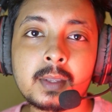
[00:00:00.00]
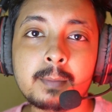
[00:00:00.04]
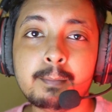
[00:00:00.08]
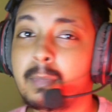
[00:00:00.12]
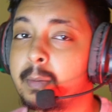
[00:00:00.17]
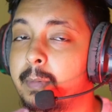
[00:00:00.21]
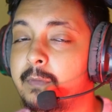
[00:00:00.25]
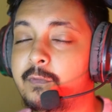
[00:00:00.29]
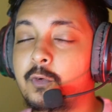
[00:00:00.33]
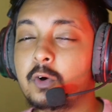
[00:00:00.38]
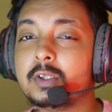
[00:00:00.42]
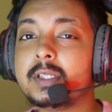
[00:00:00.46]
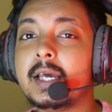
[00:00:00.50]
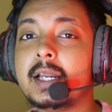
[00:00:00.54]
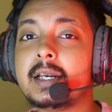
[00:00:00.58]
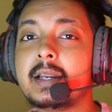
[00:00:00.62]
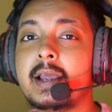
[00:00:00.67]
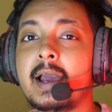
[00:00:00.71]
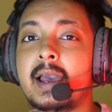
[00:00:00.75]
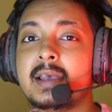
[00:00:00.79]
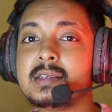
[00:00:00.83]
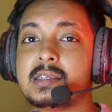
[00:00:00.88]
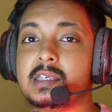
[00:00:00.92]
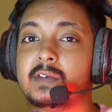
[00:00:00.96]
But before that
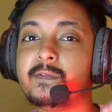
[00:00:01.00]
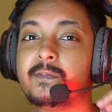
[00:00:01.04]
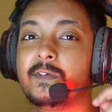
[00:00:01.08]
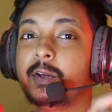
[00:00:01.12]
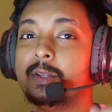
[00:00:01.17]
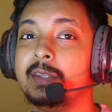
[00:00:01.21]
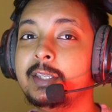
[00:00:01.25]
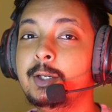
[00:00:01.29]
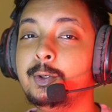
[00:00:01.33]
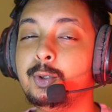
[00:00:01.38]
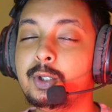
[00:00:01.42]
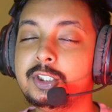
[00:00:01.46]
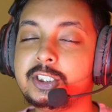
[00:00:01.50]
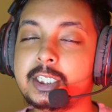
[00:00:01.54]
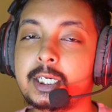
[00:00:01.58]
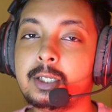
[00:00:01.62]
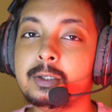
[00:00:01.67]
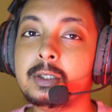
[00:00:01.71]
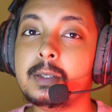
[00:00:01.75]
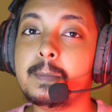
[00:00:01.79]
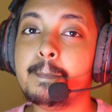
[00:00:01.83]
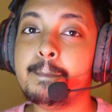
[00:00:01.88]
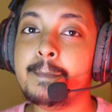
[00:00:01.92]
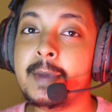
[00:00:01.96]
guys, if you're new to the
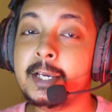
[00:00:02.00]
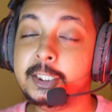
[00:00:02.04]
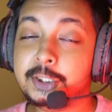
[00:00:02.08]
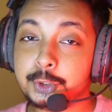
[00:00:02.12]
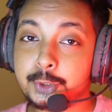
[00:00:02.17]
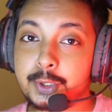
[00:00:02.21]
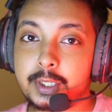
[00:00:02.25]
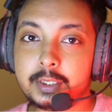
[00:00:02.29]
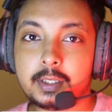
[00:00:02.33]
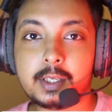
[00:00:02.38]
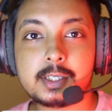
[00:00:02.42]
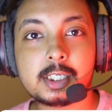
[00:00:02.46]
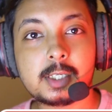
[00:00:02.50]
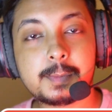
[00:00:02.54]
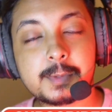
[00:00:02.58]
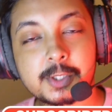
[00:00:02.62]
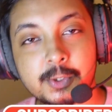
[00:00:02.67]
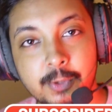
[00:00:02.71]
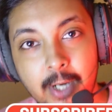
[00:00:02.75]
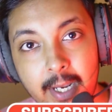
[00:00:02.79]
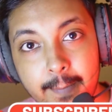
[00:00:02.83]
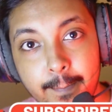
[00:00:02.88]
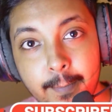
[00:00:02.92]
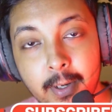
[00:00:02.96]
channel, make sure to hit the
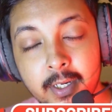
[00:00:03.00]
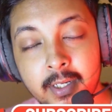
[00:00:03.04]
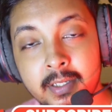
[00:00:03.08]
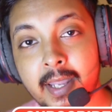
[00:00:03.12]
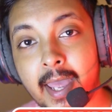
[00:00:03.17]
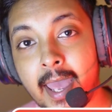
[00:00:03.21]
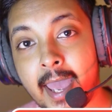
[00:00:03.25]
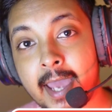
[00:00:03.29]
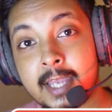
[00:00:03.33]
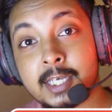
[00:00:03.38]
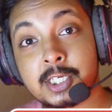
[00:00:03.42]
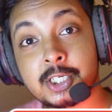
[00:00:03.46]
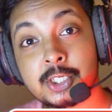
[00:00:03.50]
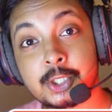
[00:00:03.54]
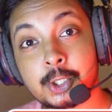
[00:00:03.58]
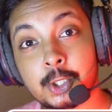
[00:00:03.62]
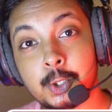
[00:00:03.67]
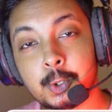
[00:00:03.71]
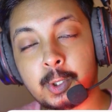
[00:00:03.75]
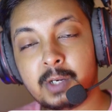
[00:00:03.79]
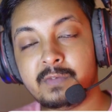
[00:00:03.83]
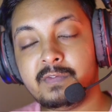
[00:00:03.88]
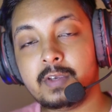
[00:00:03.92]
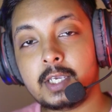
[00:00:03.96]
subscribe button and turn
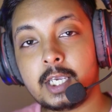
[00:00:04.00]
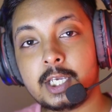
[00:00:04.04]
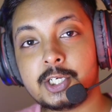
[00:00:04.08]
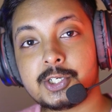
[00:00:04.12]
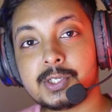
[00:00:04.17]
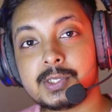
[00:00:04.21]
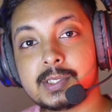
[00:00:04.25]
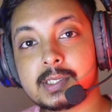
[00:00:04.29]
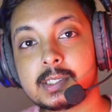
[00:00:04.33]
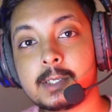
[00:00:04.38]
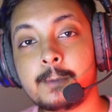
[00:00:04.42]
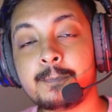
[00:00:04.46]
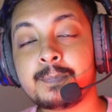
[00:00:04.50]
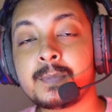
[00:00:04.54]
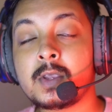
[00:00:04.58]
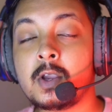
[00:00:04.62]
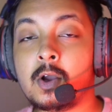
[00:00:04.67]
notifications.